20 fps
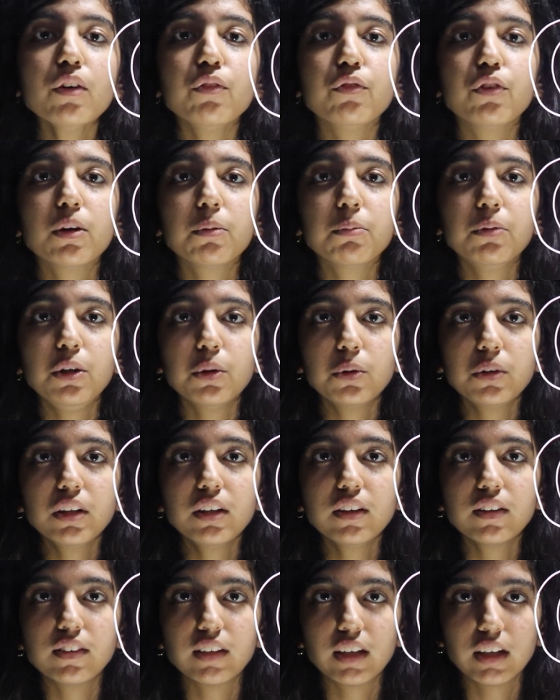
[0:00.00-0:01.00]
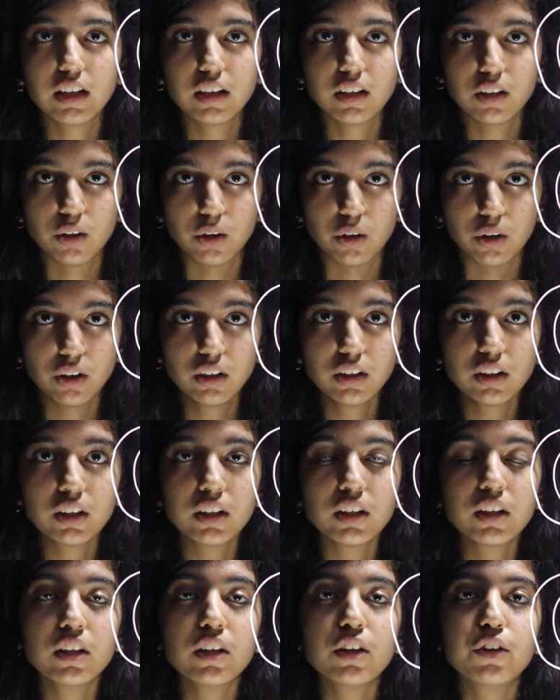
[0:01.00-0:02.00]
From Newton's second law,
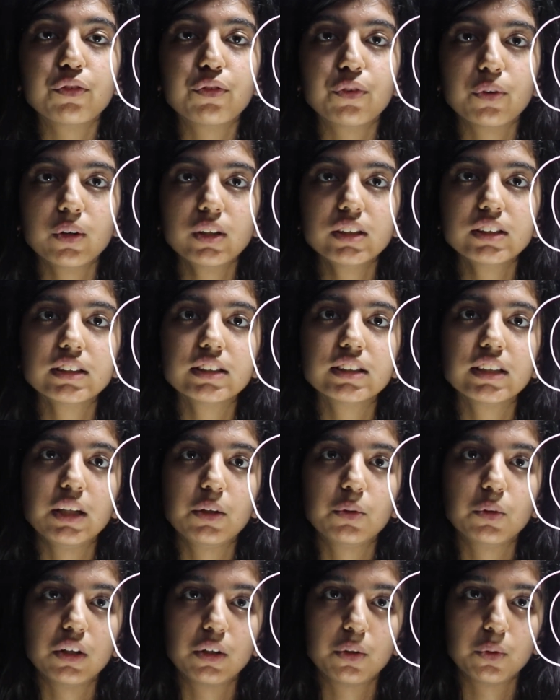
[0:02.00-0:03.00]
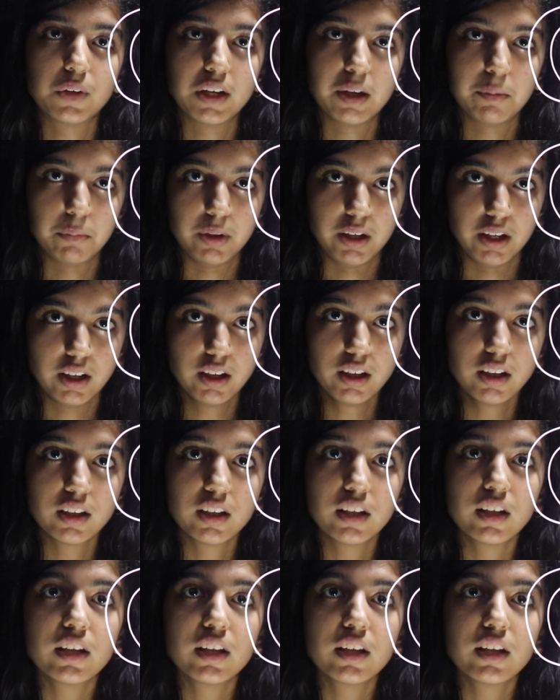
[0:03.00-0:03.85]
force is equal to ma.